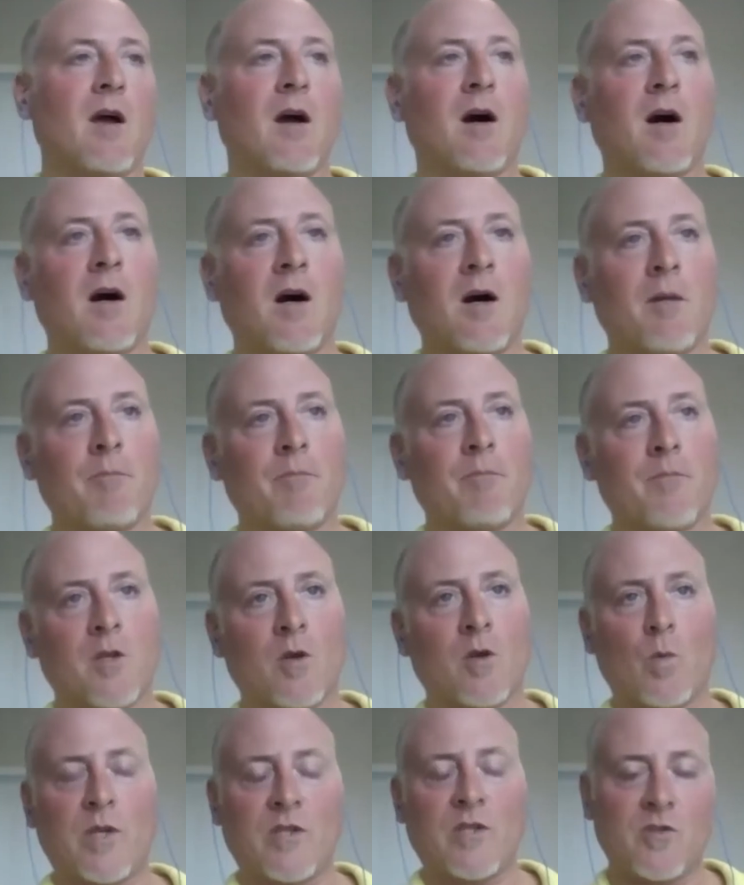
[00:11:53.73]

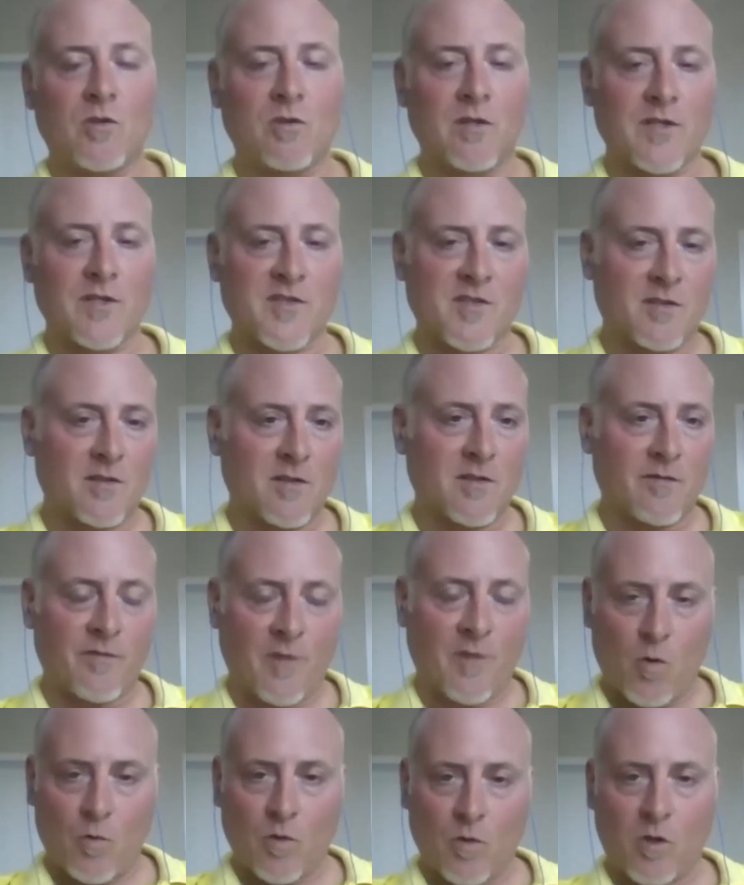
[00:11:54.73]
We do listen to
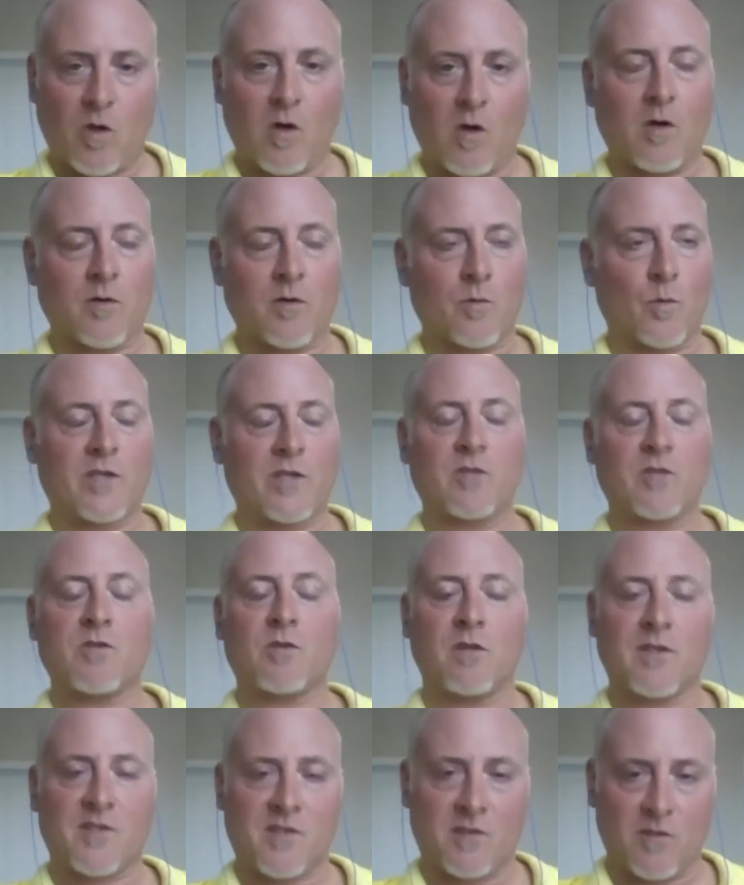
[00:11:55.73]
phone call, we do
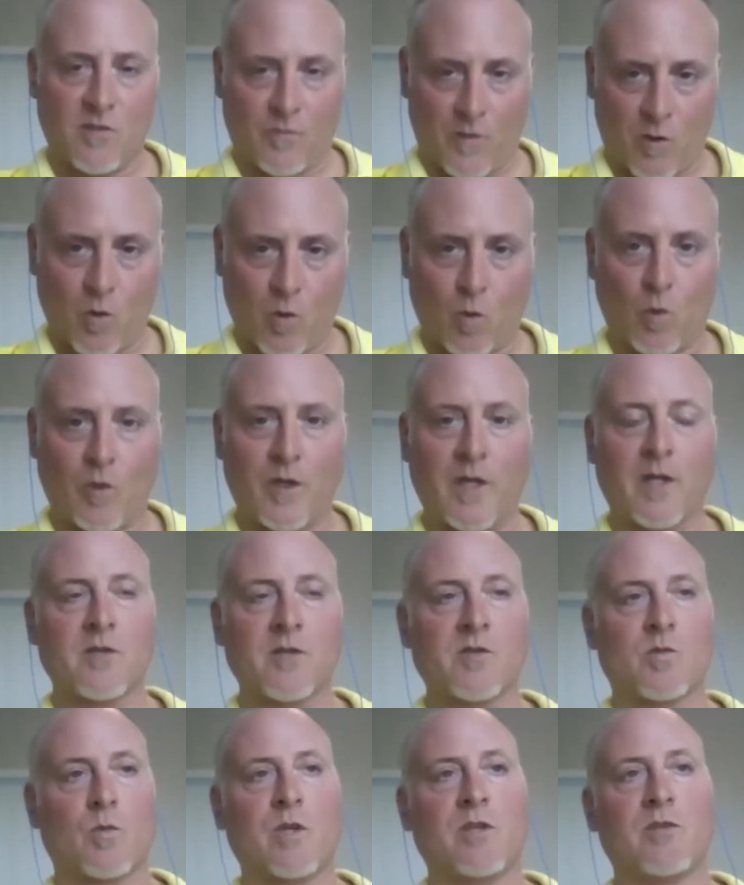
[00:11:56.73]
listen to
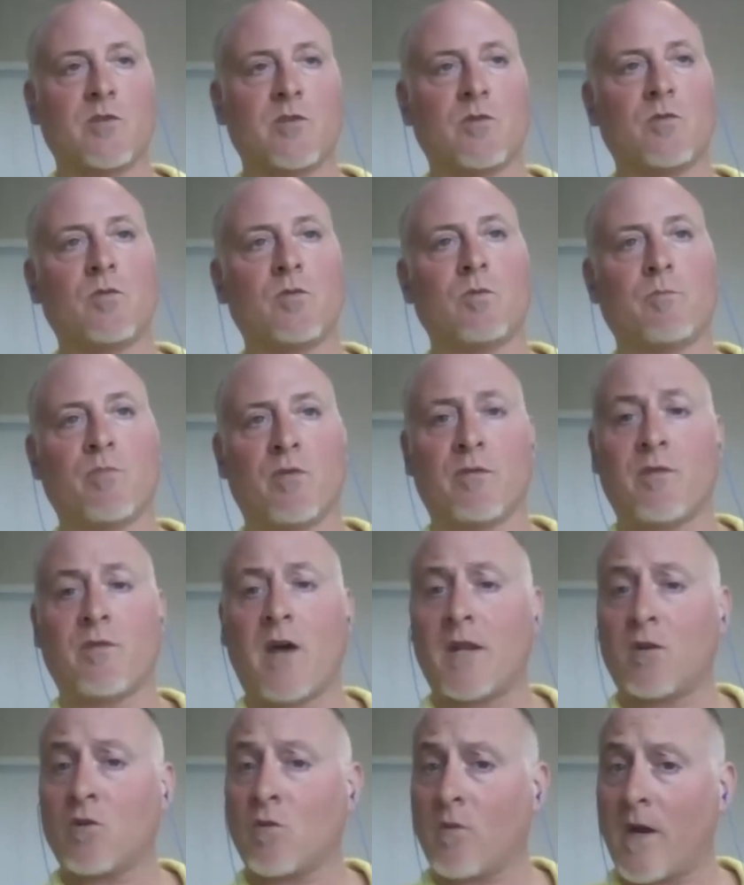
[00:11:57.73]
recordings, we do
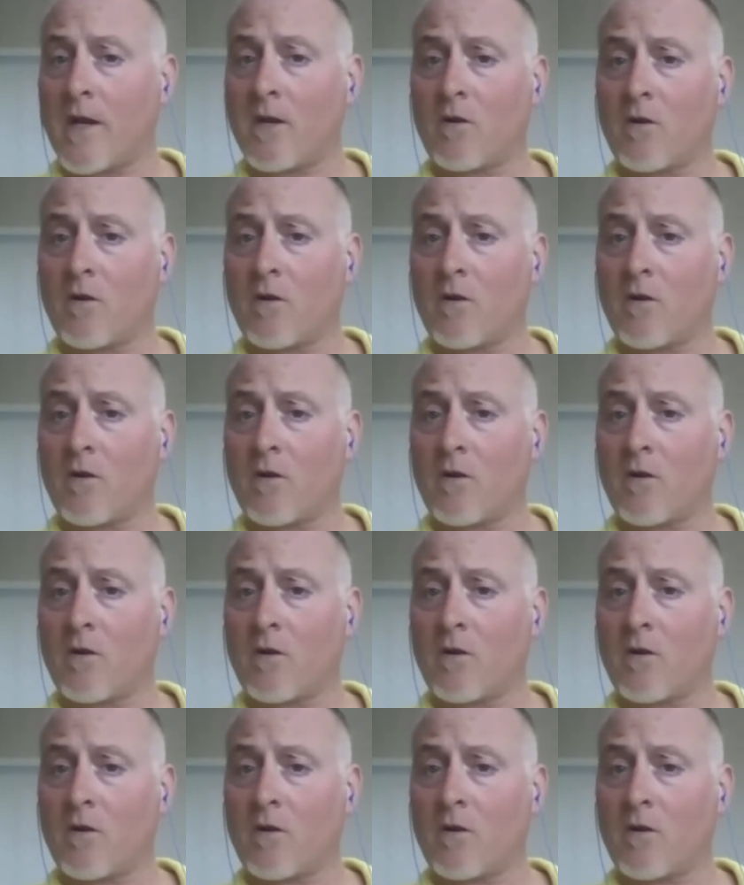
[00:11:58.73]
provide credit,